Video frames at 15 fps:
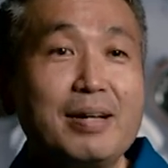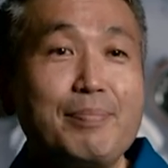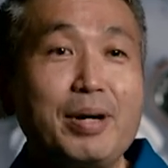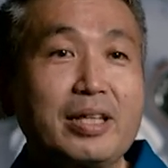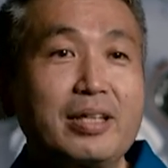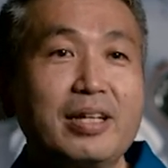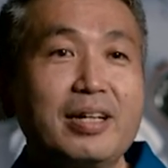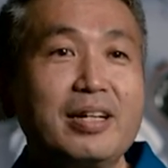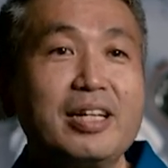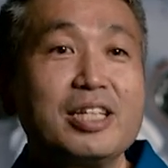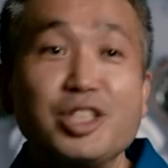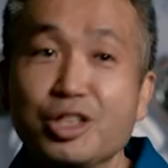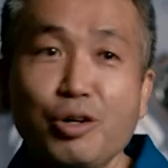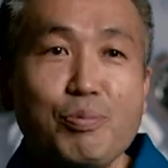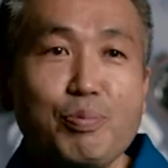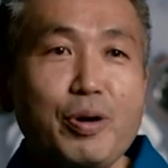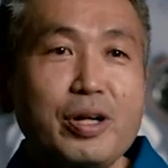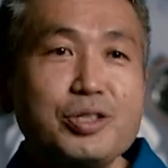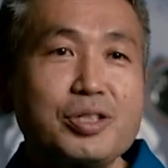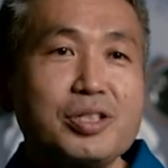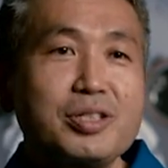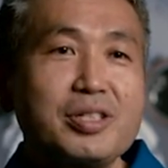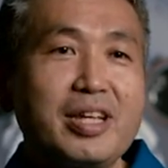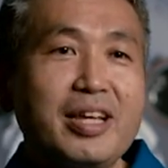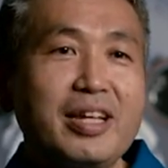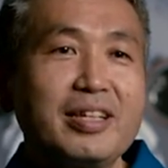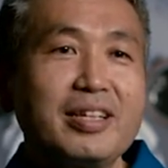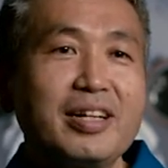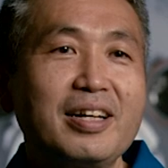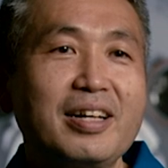But it's so precious,
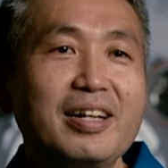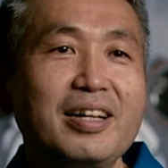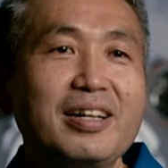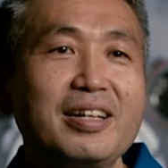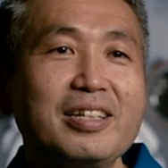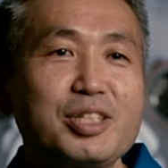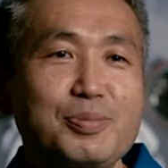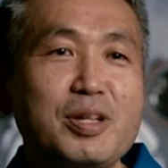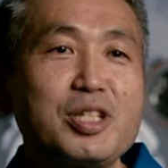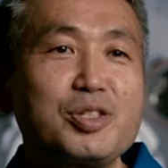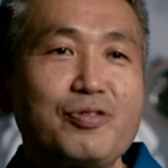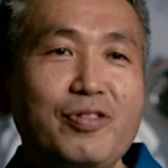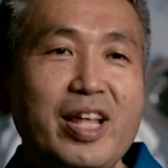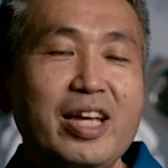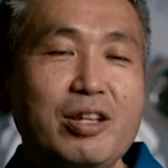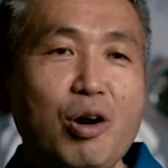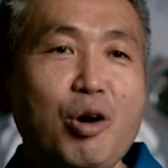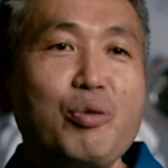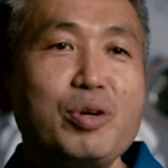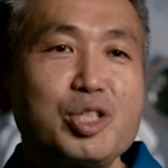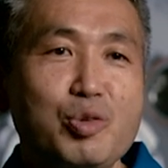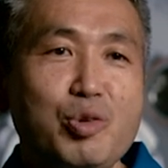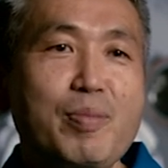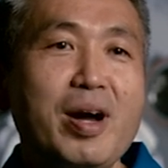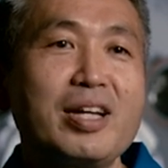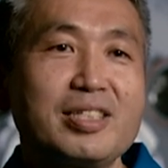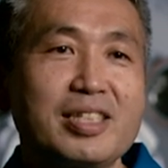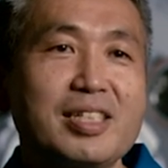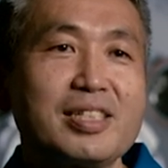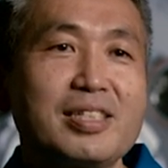and space flight always
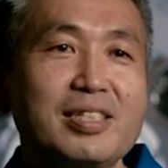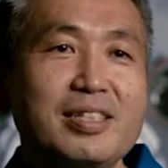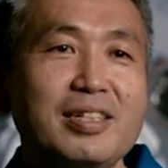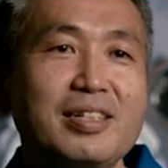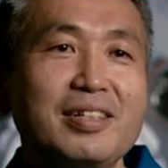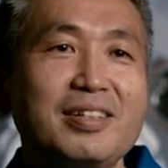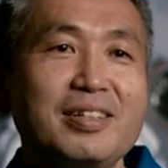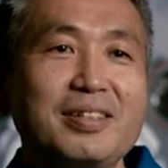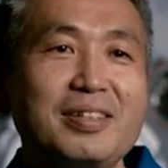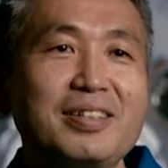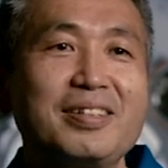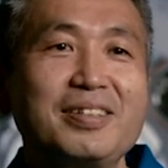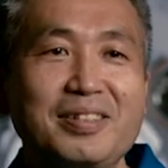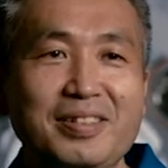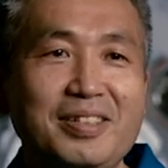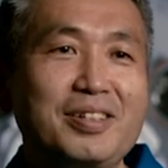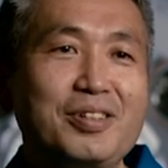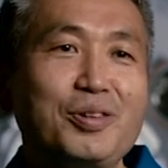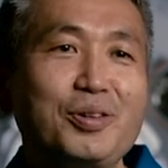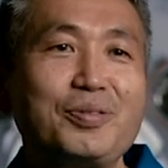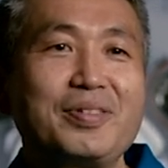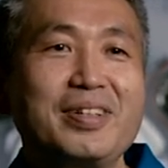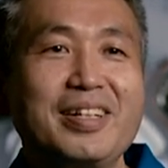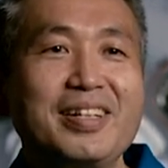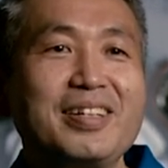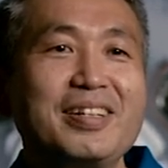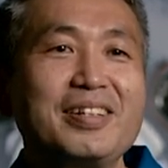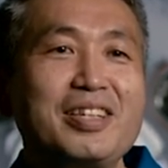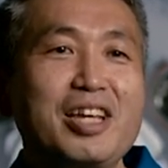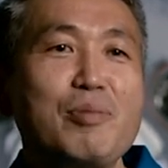reminds us,
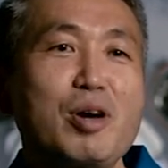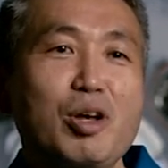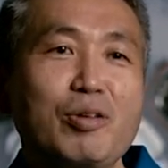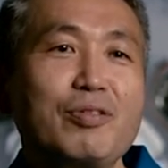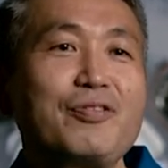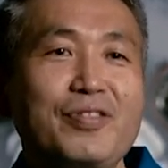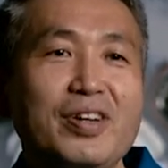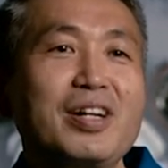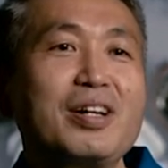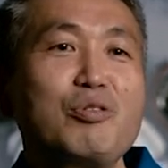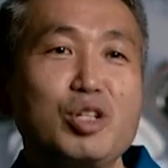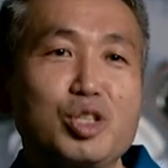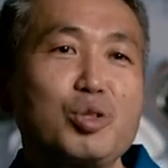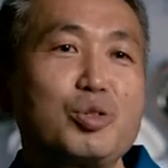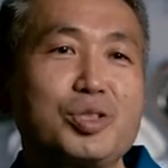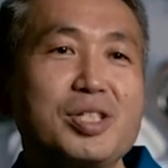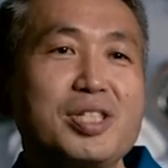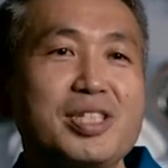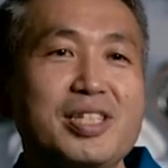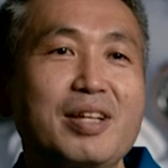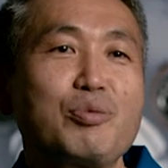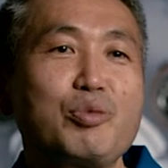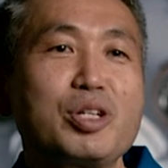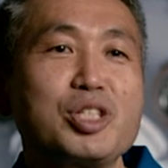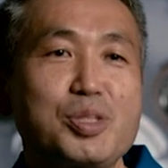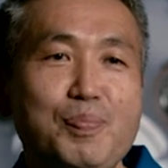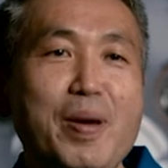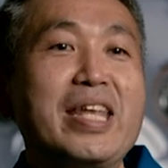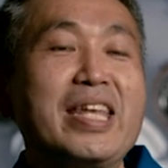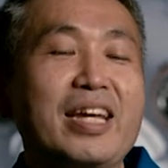the amount of resources that we are
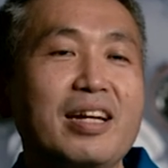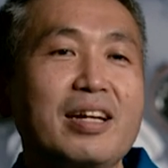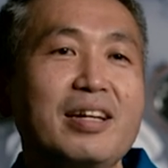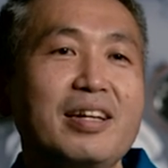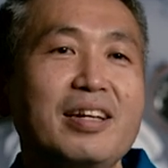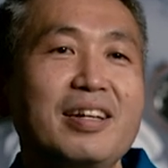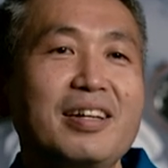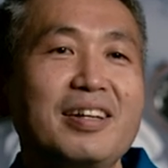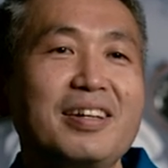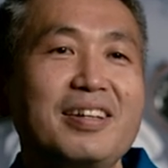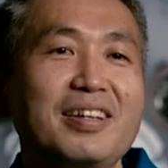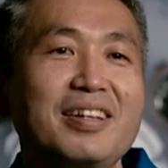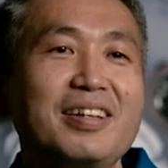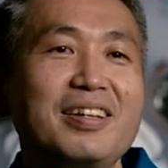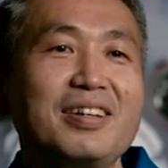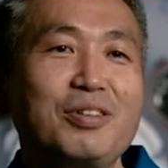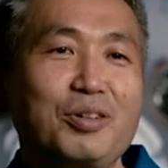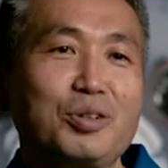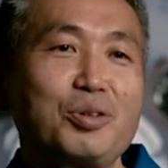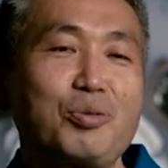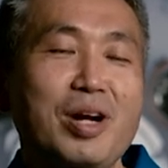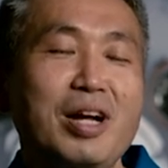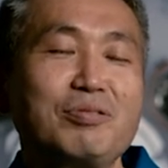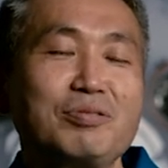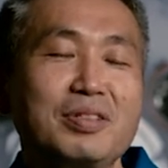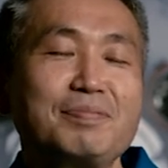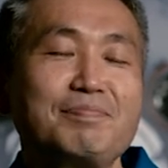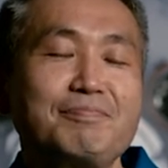spending on the ground.